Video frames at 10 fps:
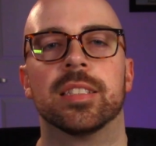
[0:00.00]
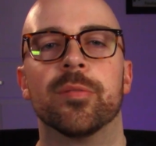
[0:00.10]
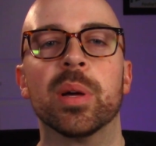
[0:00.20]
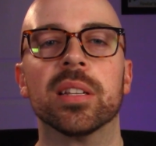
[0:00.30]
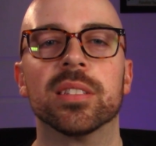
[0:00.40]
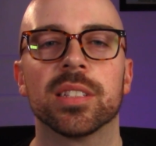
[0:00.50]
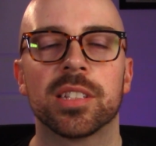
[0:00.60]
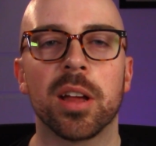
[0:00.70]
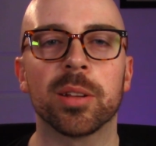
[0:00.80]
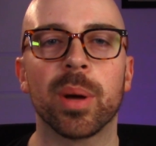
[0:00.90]
I've been
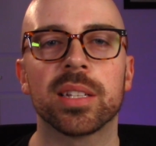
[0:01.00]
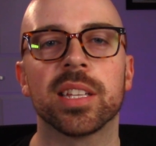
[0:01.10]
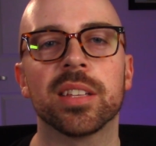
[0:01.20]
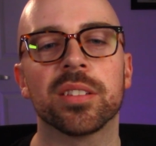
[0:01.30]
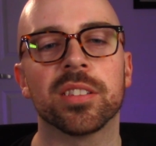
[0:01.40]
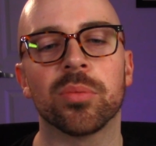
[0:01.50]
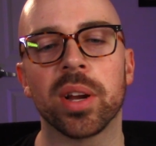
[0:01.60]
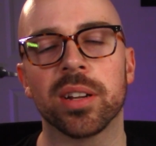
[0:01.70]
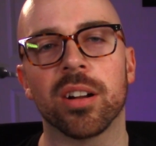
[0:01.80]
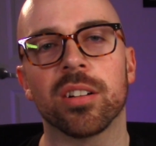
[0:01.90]
cutting my teeth on the
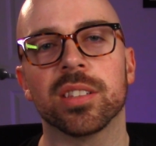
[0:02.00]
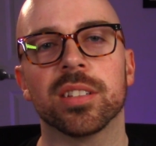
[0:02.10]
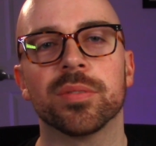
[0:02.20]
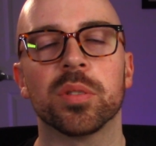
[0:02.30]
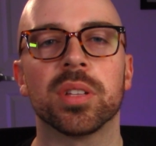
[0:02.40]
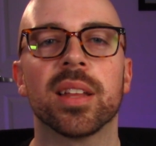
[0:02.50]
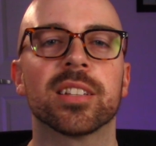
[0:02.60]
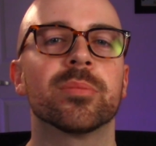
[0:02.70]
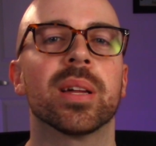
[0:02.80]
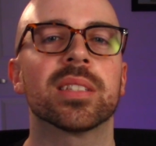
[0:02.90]
radar and the
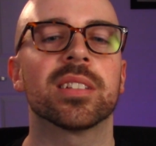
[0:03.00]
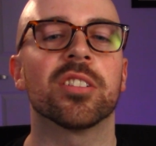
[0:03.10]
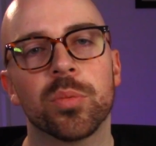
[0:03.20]
photonics mass here.